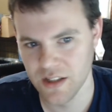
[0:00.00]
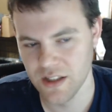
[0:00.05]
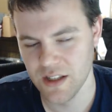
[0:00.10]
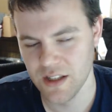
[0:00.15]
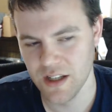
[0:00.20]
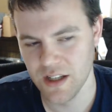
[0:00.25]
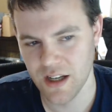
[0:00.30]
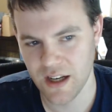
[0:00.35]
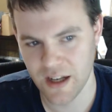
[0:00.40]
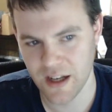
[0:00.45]

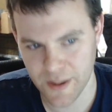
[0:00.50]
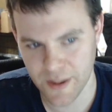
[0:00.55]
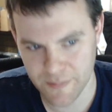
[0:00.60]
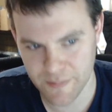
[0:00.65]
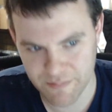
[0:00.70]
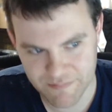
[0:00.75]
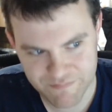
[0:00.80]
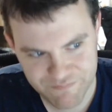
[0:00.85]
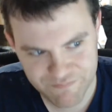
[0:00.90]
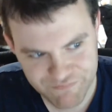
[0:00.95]

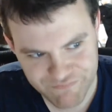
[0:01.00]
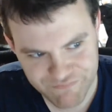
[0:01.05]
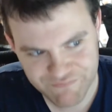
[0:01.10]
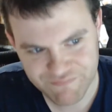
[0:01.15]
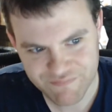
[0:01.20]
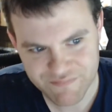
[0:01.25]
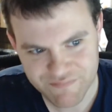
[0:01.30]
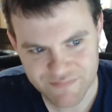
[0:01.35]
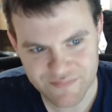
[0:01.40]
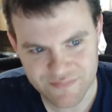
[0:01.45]

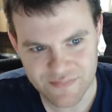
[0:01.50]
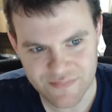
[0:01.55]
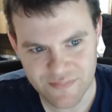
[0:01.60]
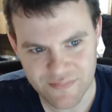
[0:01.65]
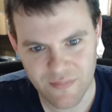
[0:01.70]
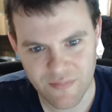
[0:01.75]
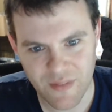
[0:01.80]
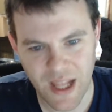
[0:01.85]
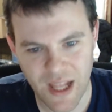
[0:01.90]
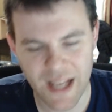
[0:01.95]

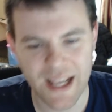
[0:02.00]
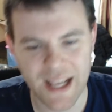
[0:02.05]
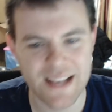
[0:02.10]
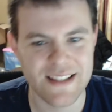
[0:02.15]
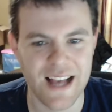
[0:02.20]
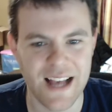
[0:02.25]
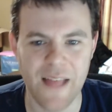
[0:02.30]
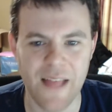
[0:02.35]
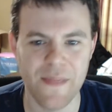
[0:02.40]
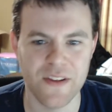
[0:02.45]
I guess,
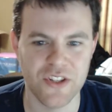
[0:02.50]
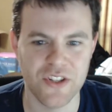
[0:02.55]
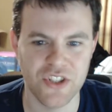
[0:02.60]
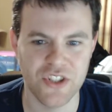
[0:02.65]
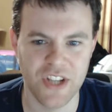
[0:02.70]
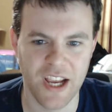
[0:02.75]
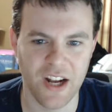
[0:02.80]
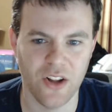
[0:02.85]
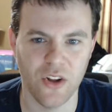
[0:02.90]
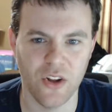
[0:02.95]
on this
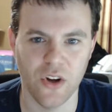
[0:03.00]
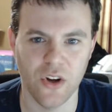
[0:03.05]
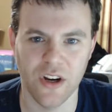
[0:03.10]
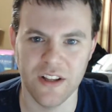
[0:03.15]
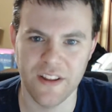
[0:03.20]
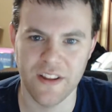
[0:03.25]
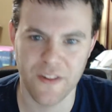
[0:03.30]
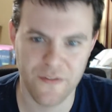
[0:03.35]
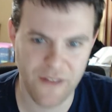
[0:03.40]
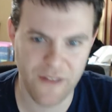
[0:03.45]
channel or at
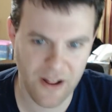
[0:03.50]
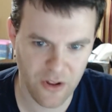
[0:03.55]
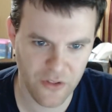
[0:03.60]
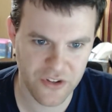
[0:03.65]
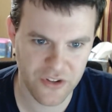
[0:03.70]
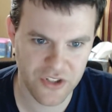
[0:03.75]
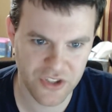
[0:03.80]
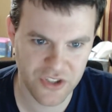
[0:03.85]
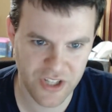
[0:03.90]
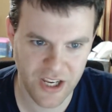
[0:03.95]
least follow
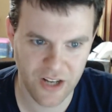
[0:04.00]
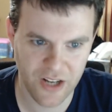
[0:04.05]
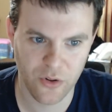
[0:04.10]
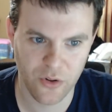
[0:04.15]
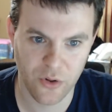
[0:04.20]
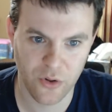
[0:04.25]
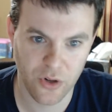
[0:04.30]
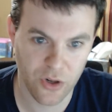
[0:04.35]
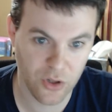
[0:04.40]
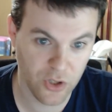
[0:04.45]
this channel
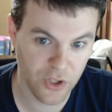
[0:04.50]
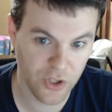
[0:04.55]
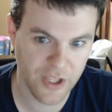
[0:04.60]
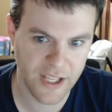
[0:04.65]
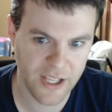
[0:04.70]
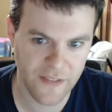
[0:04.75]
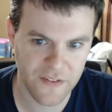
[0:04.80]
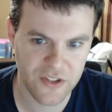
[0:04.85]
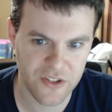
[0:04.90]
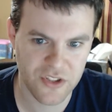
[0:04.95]
or are
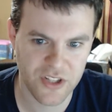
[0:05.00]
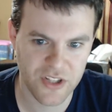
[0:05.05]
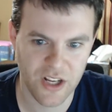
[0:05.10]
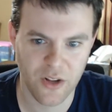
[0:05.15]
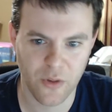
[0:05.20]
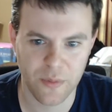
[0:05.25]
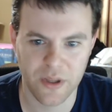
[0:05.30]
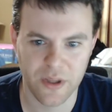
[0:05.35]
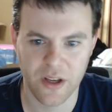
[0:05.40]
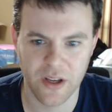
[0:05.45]
looking at this
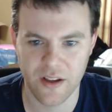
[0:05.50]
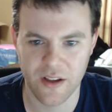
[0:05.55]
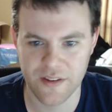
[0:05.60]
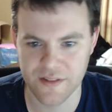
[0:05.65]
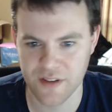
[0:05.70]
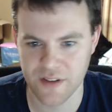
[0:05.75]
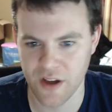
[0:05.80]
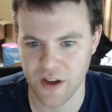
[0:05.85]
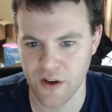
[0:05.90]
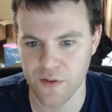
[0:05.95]
channel
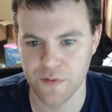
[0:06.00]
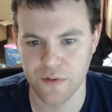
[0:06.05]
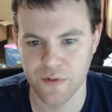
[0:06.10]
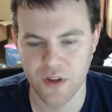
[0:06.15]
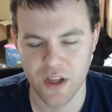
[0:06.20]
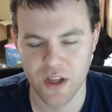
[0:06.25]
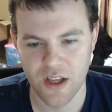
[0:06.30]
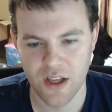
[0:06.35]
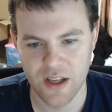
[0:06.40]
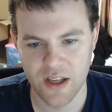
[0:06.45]
because of
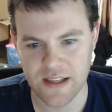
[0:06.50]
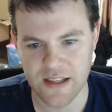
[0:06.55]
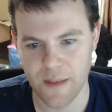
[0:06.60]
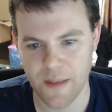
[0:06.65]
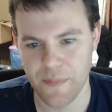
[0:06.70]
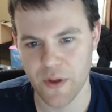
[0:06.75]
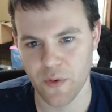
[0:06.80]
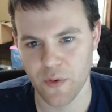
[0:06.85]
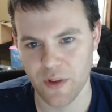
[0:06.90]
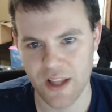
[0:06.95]

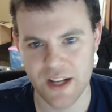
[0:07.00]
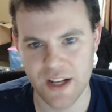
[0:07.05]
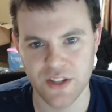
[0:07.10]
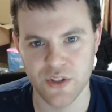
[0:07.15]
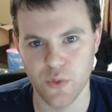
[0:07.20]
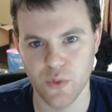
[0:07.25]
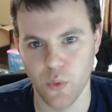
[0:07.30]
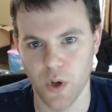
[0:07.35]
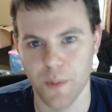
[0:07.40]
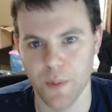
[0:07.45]
something related
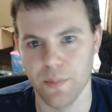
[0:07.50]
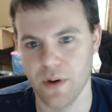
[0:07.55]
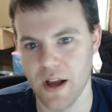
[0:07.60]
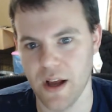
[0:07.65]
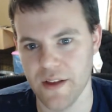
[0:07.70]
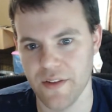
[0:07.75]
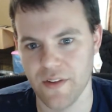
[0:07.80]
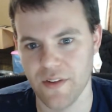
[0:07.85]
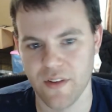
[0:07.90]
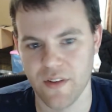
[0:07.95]
to
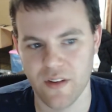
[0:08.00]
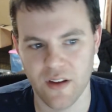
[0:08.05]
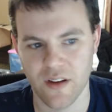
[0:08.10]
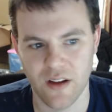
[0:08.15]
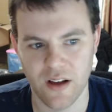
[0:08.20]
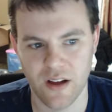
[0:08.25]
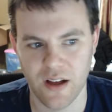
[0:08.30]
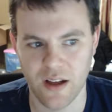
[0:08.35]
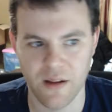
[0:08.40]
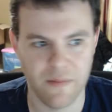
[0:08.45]
WordPress,
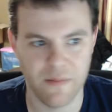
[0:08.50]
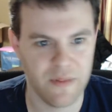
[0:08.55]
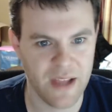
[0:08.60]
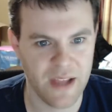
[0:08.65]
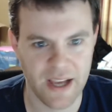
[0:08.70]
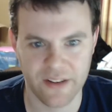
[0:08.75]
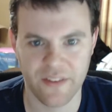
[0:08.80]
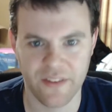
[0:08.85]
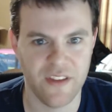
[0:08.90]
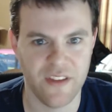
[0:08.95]
the
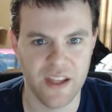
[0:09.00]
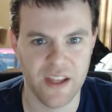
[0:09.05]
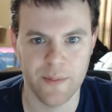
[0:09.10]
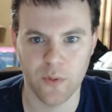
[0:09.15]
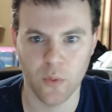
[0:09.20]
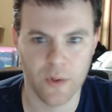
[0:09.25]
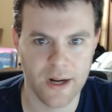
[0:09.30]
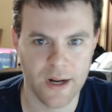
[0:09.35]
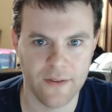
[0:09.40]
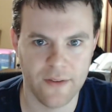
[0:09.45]
X theme
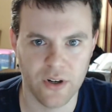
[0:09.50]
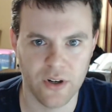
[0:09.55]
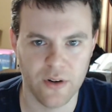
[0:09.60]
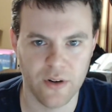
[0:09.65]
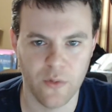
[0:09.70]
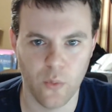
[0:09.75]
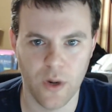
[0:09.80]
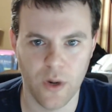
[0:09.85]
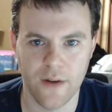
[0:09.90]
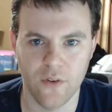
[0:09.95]
or
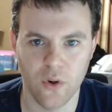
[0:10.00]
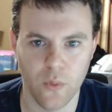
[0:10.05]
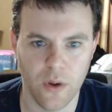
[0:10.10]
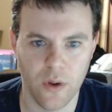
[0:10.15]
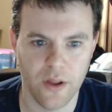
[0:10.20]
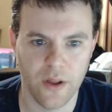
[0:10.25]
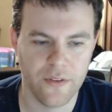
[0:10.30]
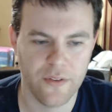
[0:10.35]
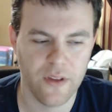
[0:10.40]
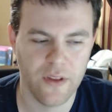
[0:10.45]
whatever it
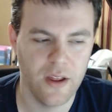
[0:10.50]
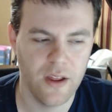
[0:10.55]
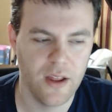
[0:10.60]
was.